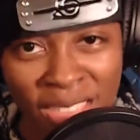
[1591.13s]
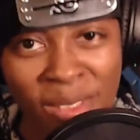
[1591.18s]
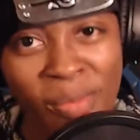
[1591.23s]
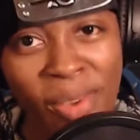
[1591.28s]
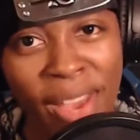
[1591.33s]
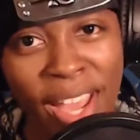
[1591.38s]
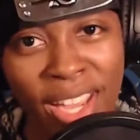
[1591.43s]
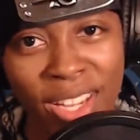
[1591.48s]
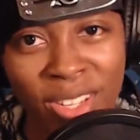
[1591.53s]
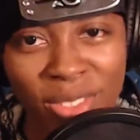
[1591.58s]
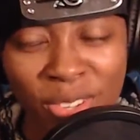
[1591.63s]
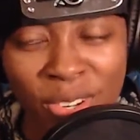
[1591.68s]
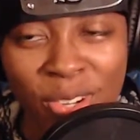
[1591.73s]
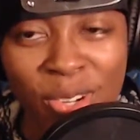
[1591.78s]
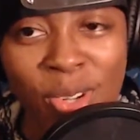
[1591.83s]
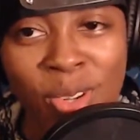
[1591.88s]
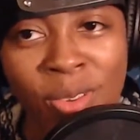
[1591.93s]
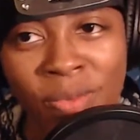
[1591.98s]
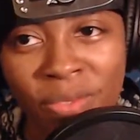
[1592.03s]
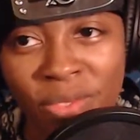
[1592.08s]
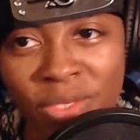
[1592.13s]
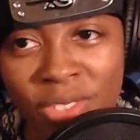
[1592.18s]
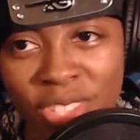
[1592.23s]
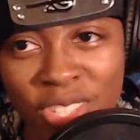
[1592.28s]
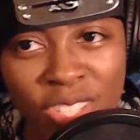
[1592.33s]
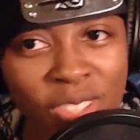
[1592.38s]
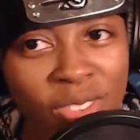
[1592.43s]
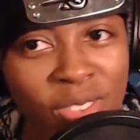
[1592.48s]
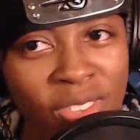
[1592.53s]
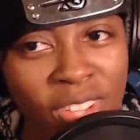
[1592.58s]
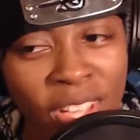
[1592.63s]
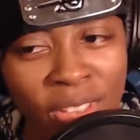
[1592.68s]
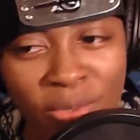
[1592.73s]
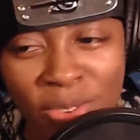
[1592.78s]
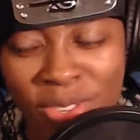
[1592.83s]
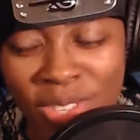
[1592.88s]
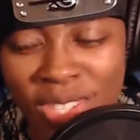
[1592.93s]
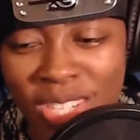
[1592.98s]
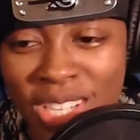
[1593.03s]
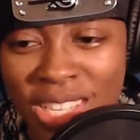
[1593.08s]
back room to, if you
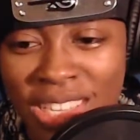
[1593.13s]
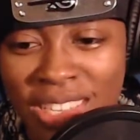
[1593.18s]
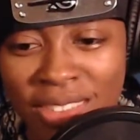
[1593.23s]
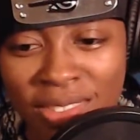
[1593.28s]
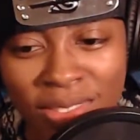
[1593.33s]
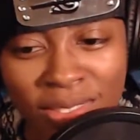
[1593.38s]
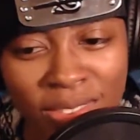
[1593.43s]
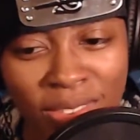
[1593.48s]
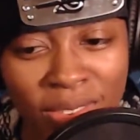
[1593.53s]
just